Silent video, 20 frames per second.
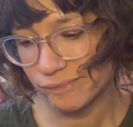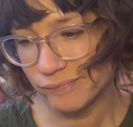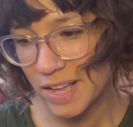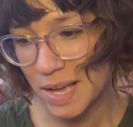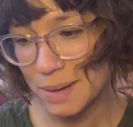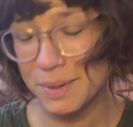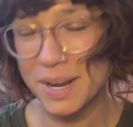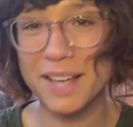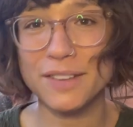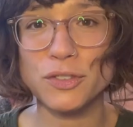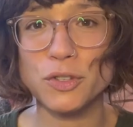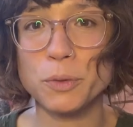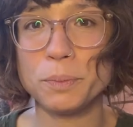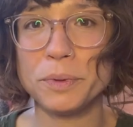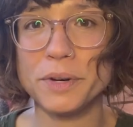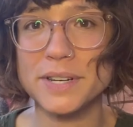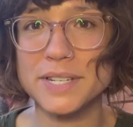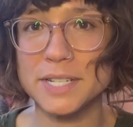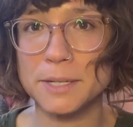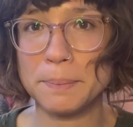I'm not
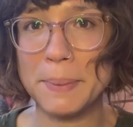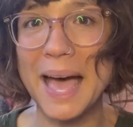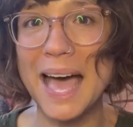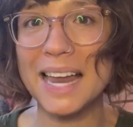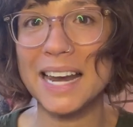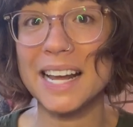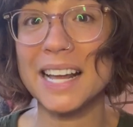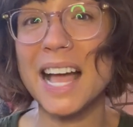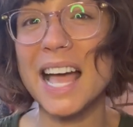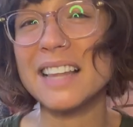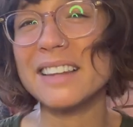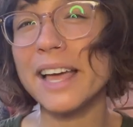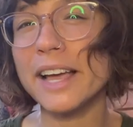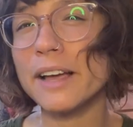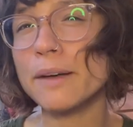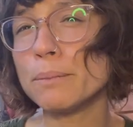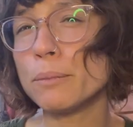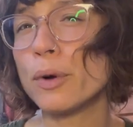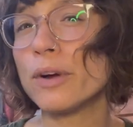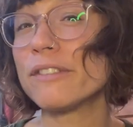super into padding. I like
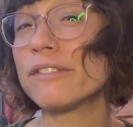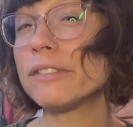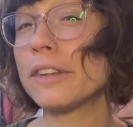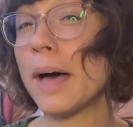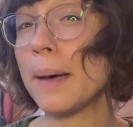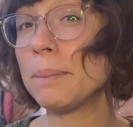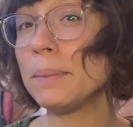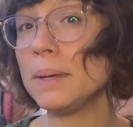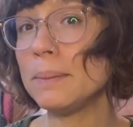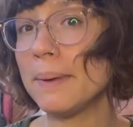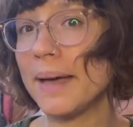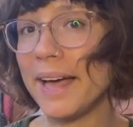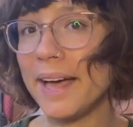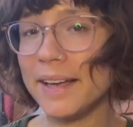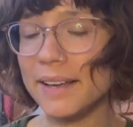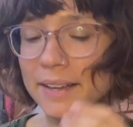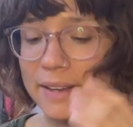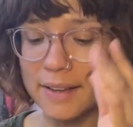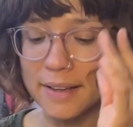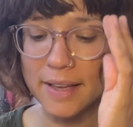a more floppy
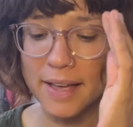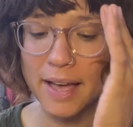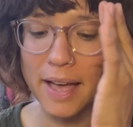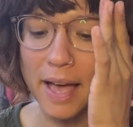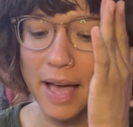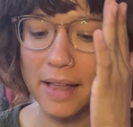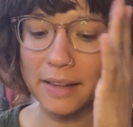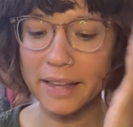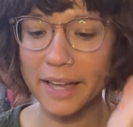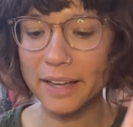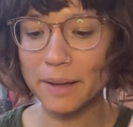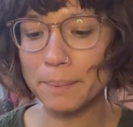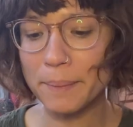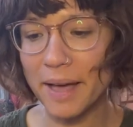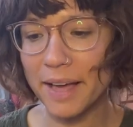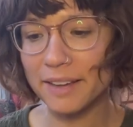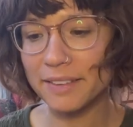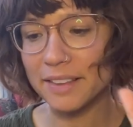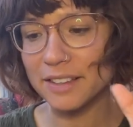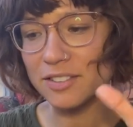bag. I like a
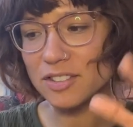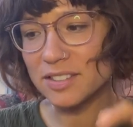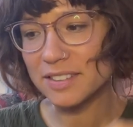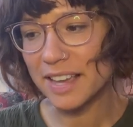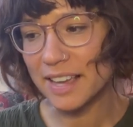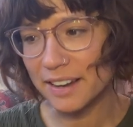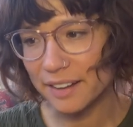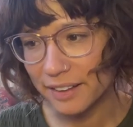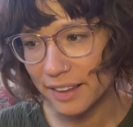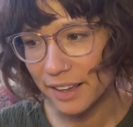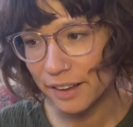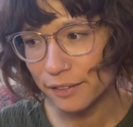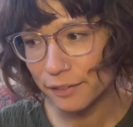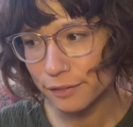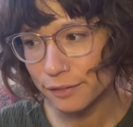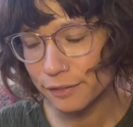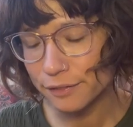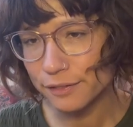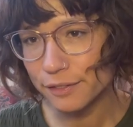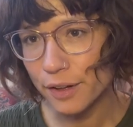bag that just kind of like
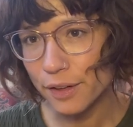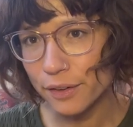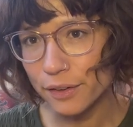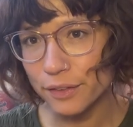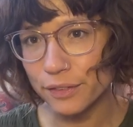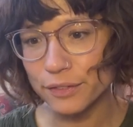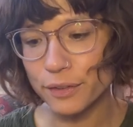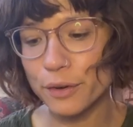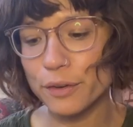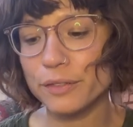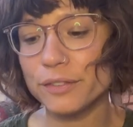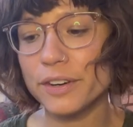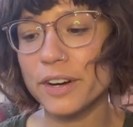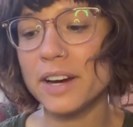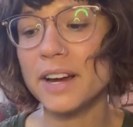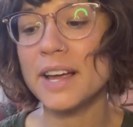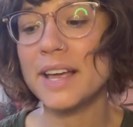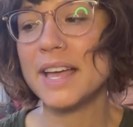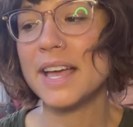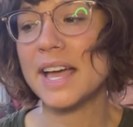falls
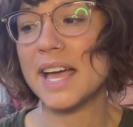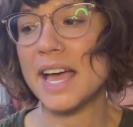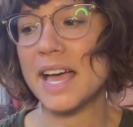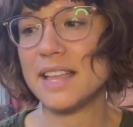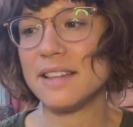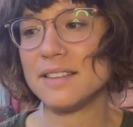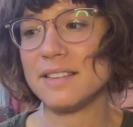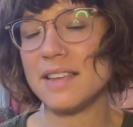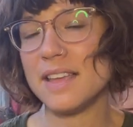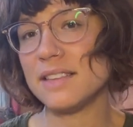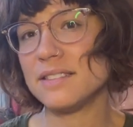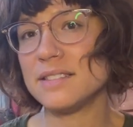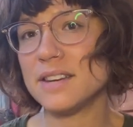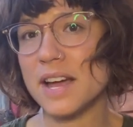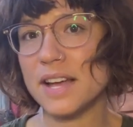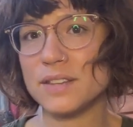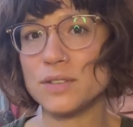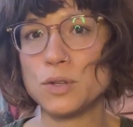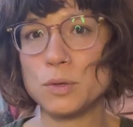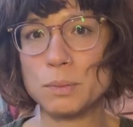over and is
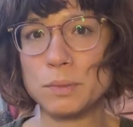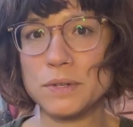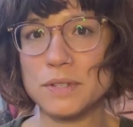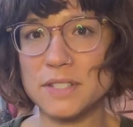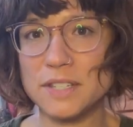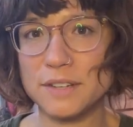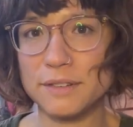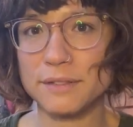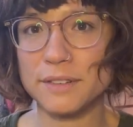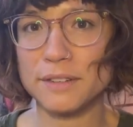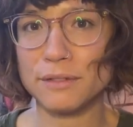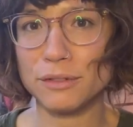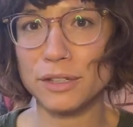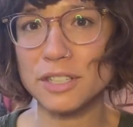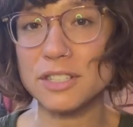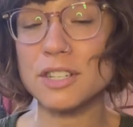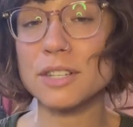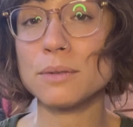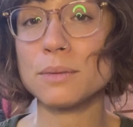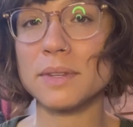not super stiff and
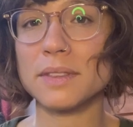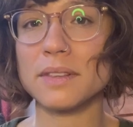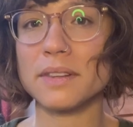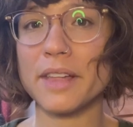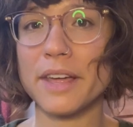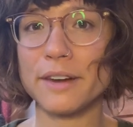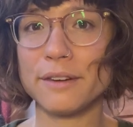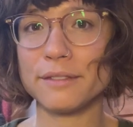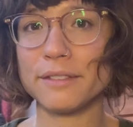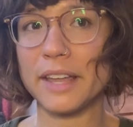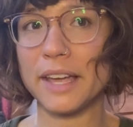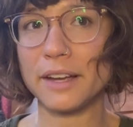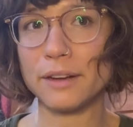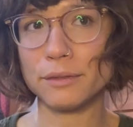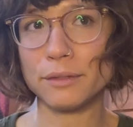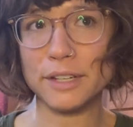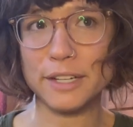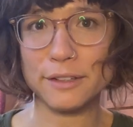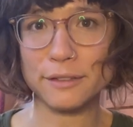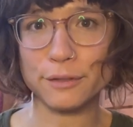rigid with a lot of like
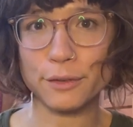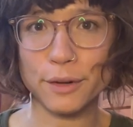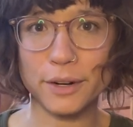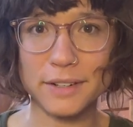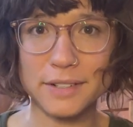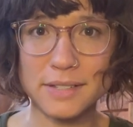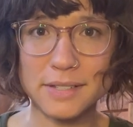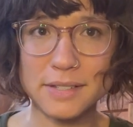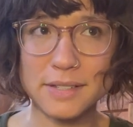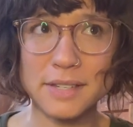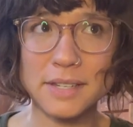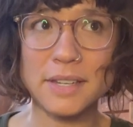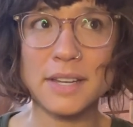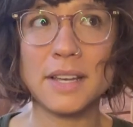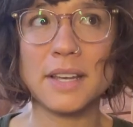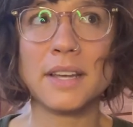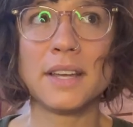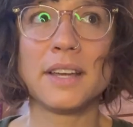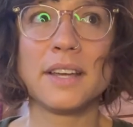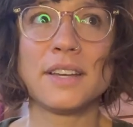reinforced
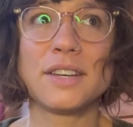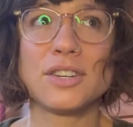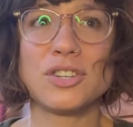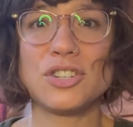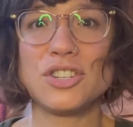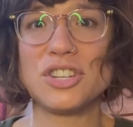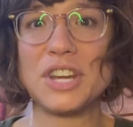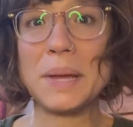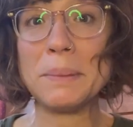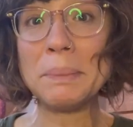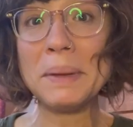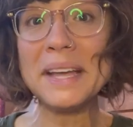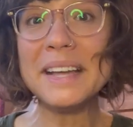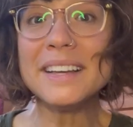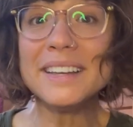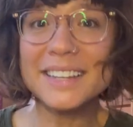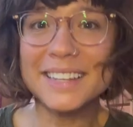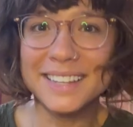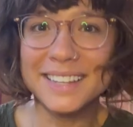shaping.